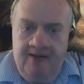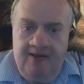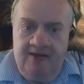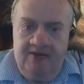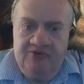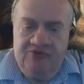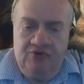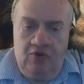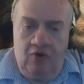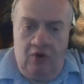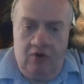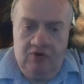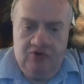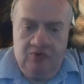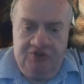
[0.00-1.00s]
is
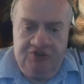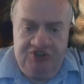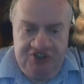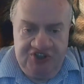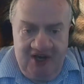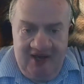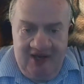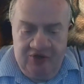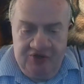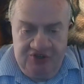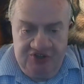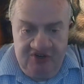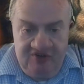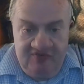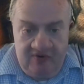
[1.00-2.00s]
dogs which shake and
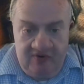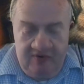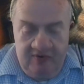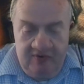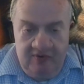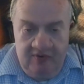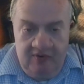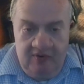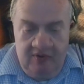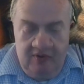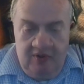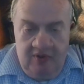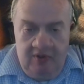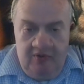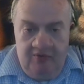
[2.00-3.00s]
shiver
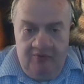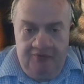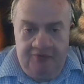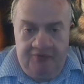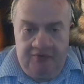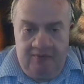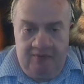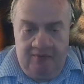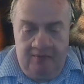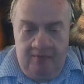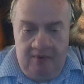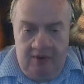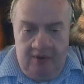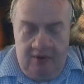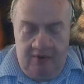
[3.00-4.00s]
from
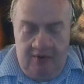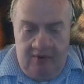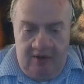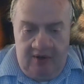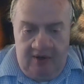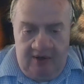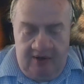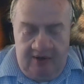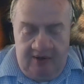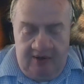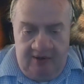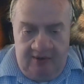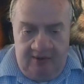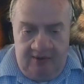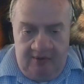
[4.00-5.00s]

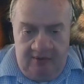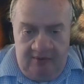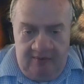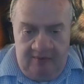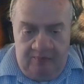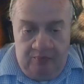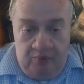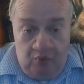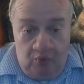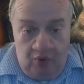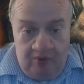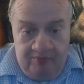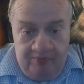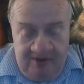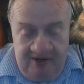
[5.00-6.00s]
uh,
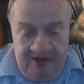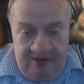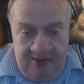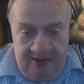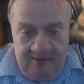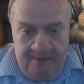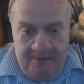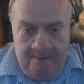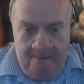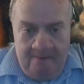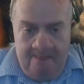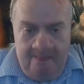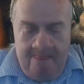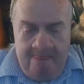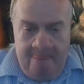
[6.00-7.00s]
poor breeding
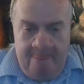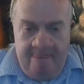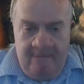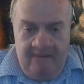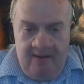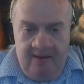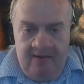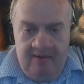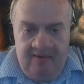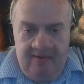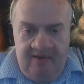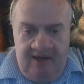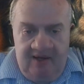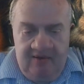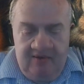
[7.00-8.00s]

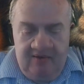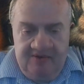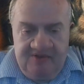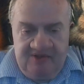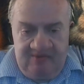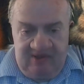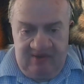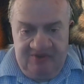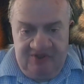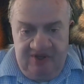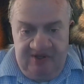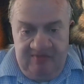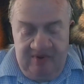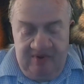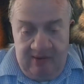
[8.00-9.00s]
that sometimes need
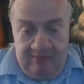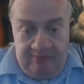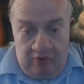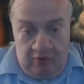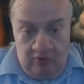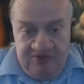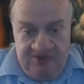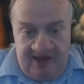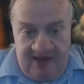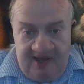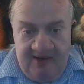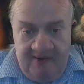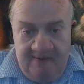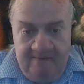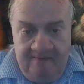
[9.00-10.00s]
to be on Prozac
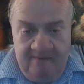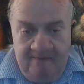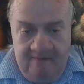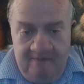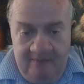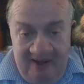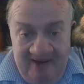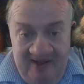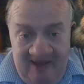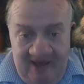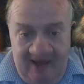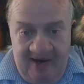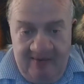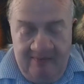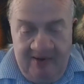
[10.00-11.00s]

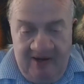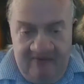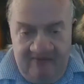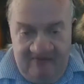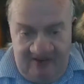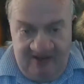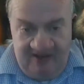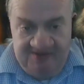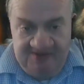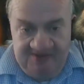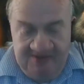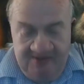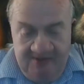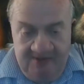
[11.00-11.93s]
medicated by vets